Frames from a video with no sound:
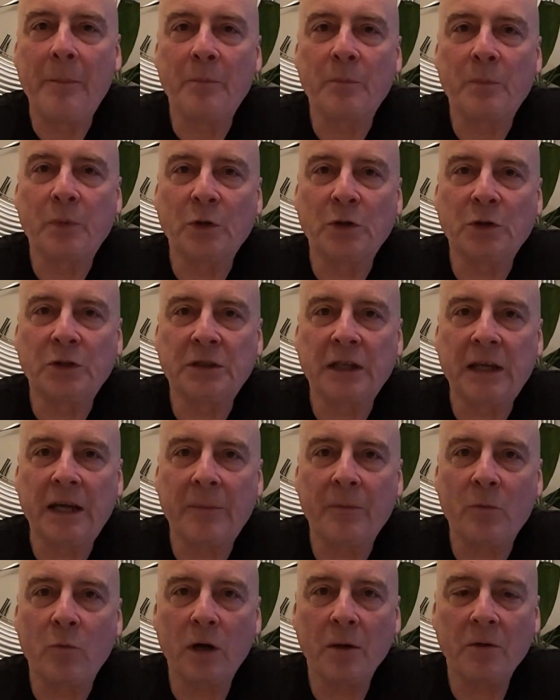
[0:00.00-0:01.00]
But
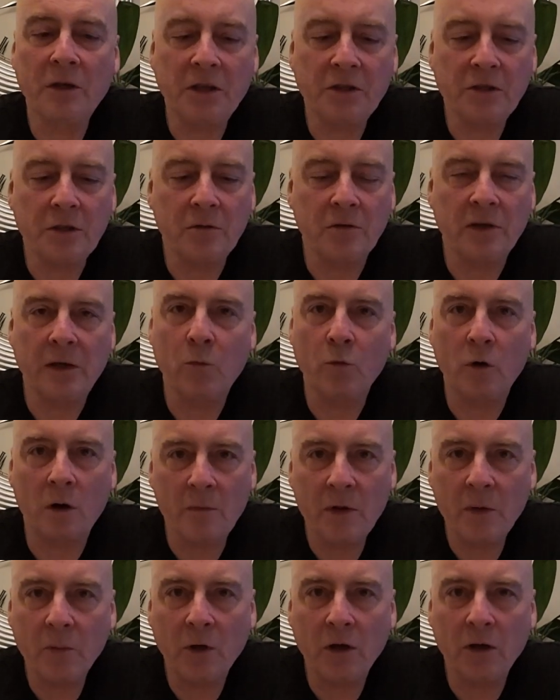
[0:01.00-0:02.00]
what I'm going to do, I'm going to warm
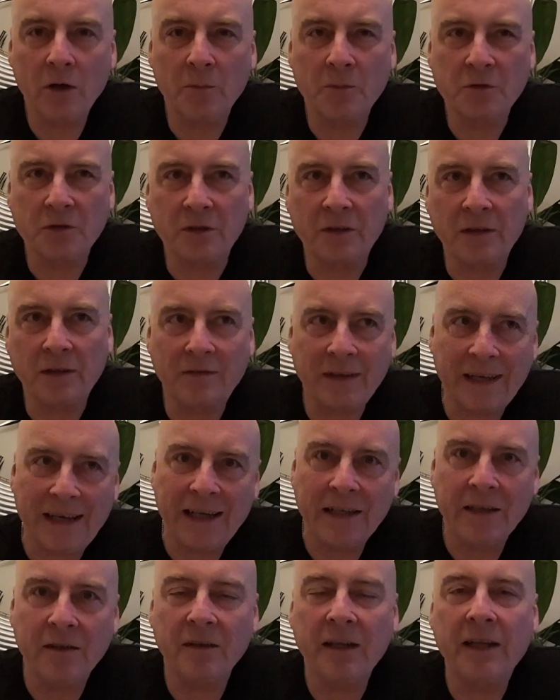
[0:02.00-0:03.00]
them all up so they
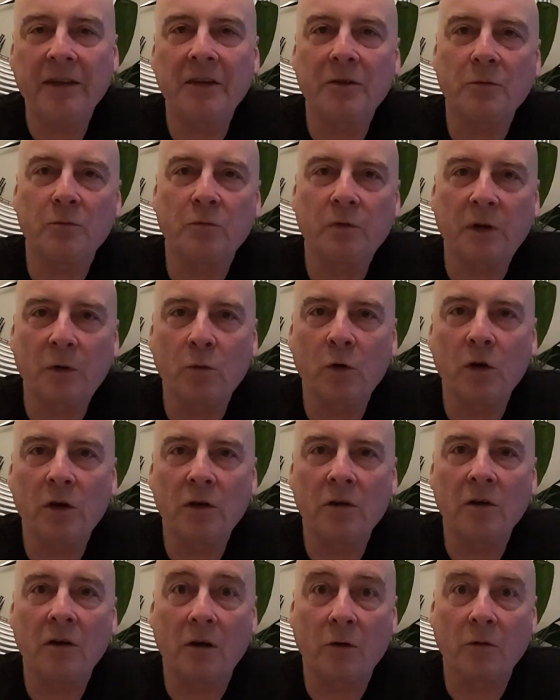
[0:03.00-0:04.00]
kind of like they
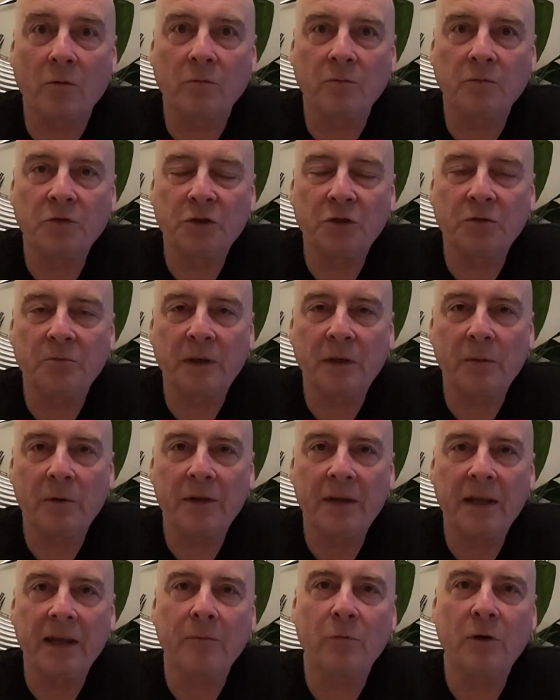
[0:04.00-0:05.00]
were or should be when
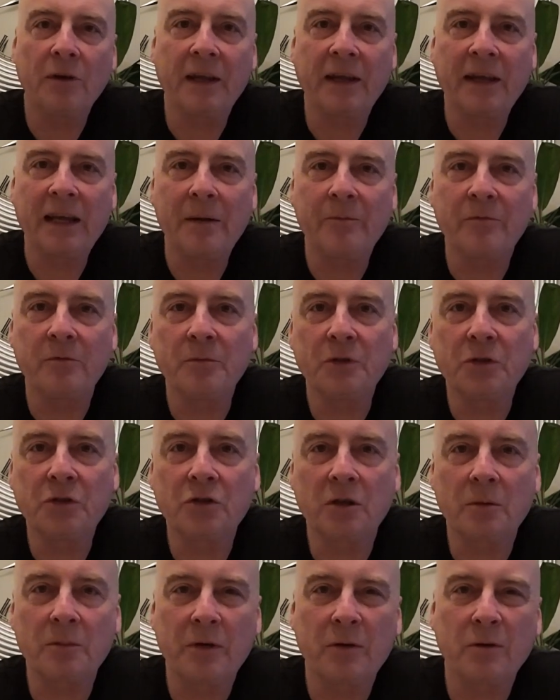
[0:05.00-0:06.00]
they came from the
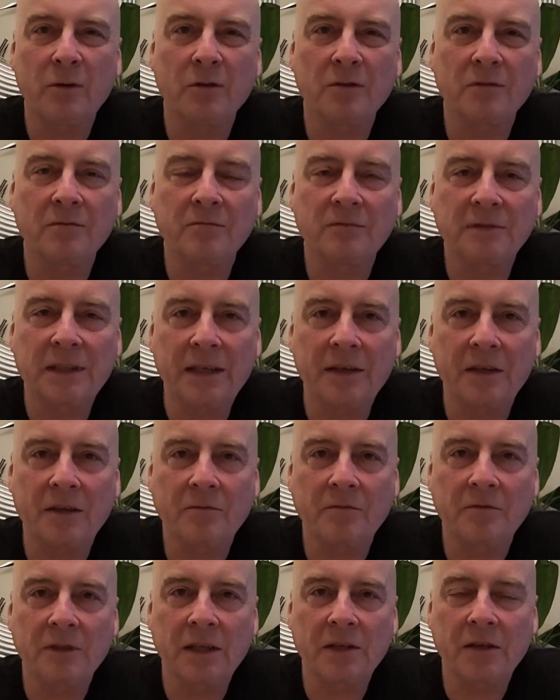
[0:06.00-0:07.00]
shop. They're all tend
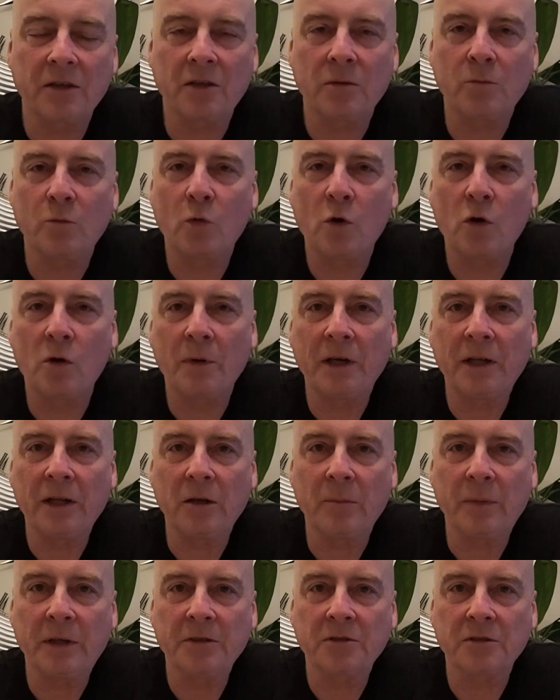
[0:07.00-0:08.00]
to become warm a little
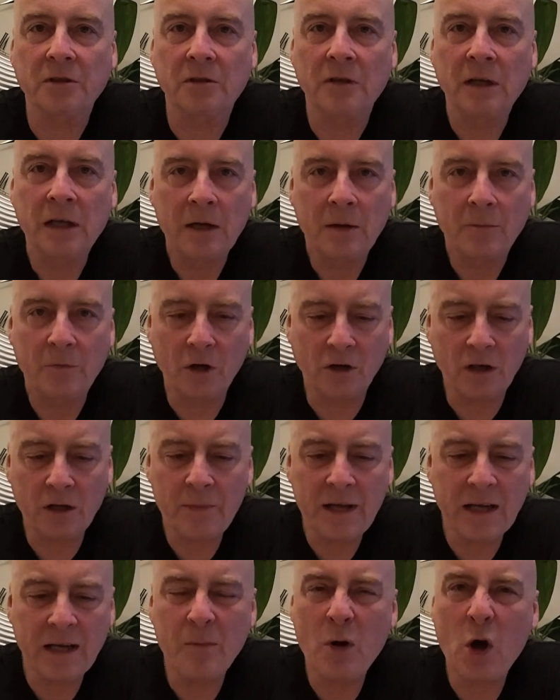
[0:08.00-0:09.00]
bit. So I'm not going to
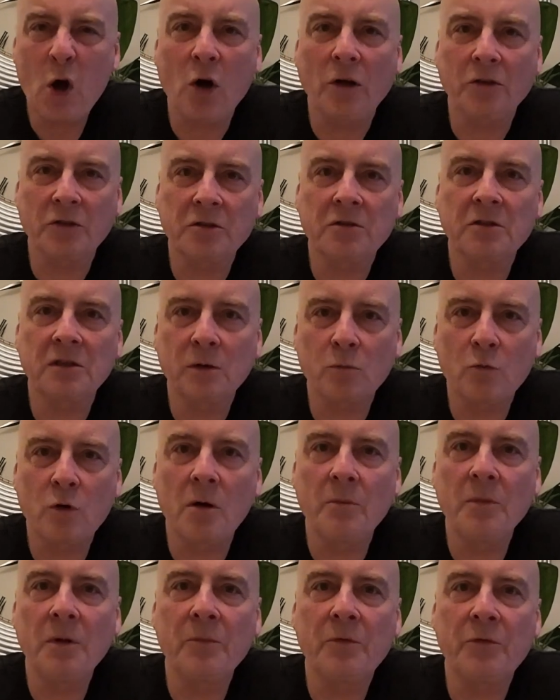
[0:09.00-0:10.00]
make them hot, just going to
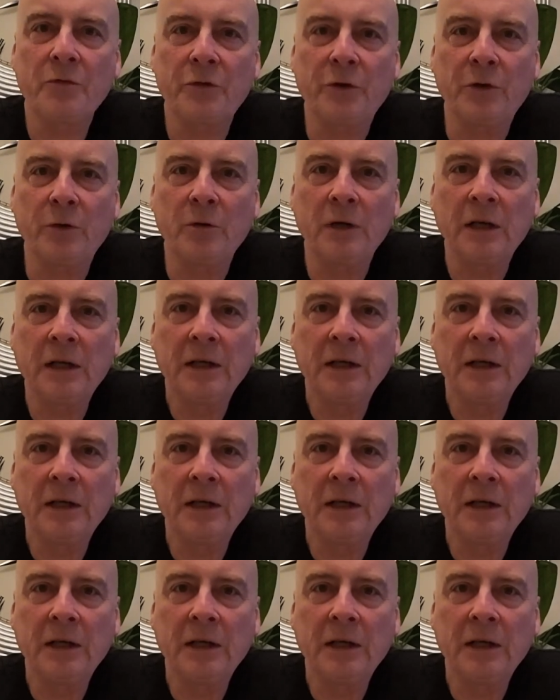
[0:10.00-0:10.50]
warm them through.